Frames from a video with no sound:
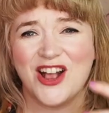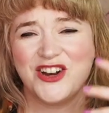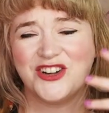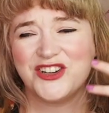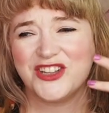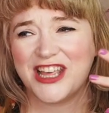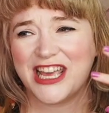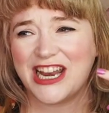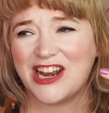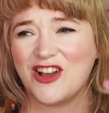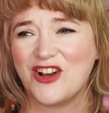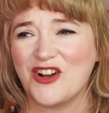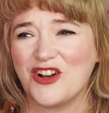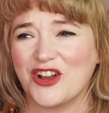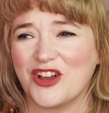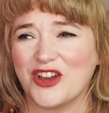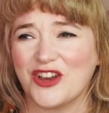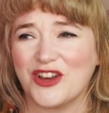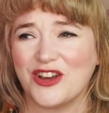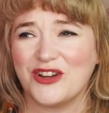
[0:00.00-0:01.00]
Do they
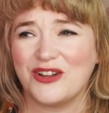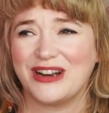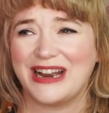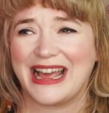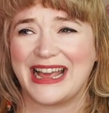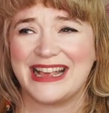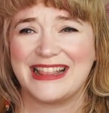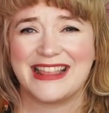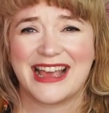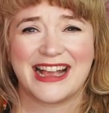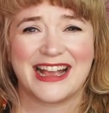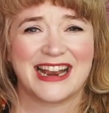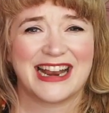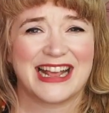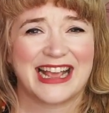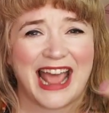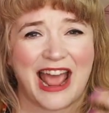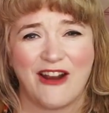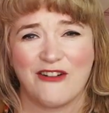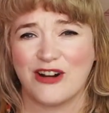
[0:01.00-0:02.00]
look like they're gonna
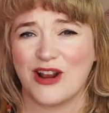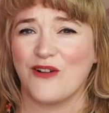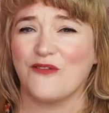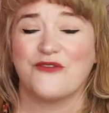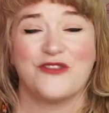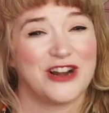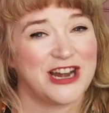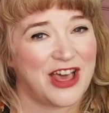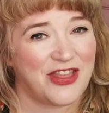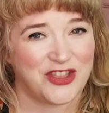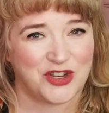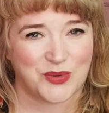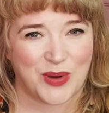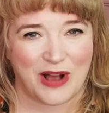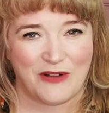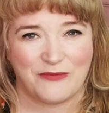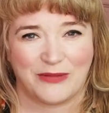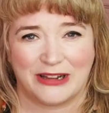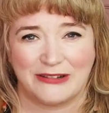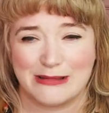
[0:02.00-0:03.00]
carry on for another
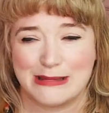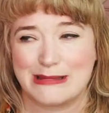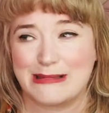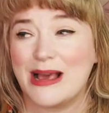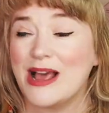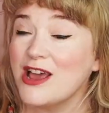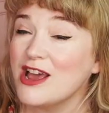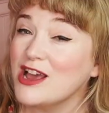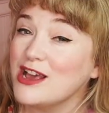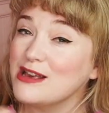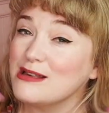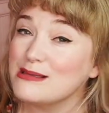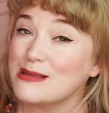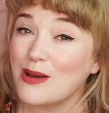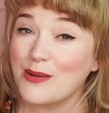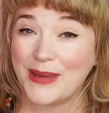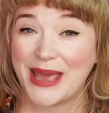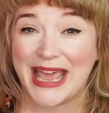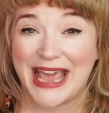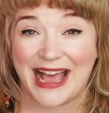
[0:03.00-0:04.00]
12 months? So
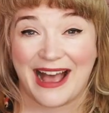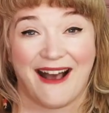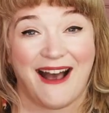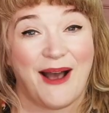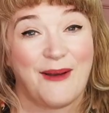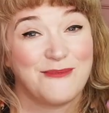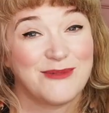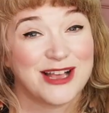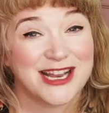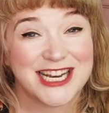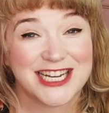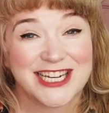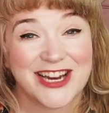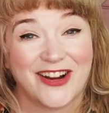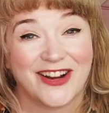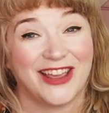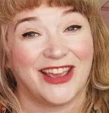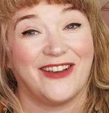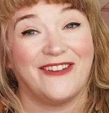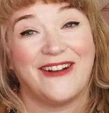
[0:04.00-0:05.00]
I'm here, I'm gonna show
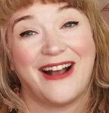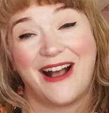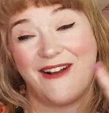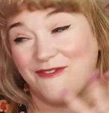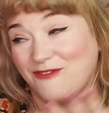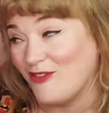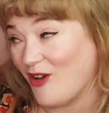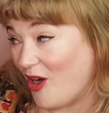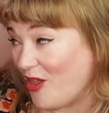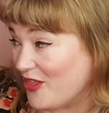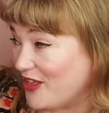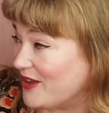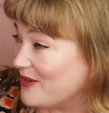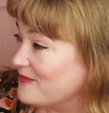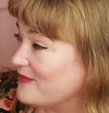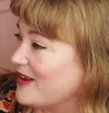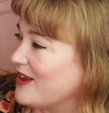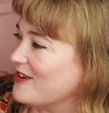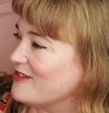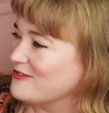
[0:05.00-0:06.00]
you. I've got
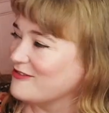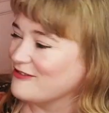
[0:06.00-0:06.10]
them